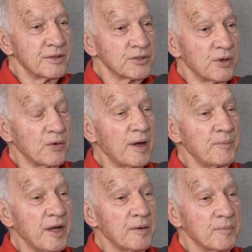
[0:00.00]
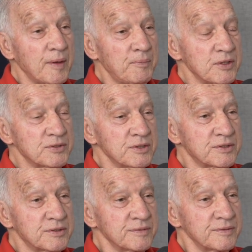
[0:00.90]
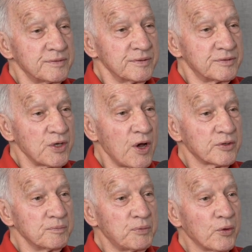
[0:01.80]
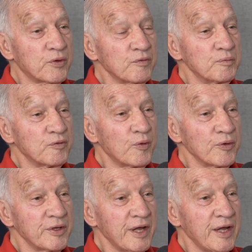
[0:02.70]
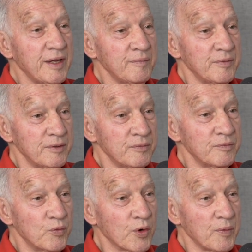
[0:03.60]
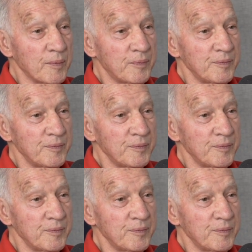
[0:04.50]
So I made it my business to talk to both of them before the game in the warm-up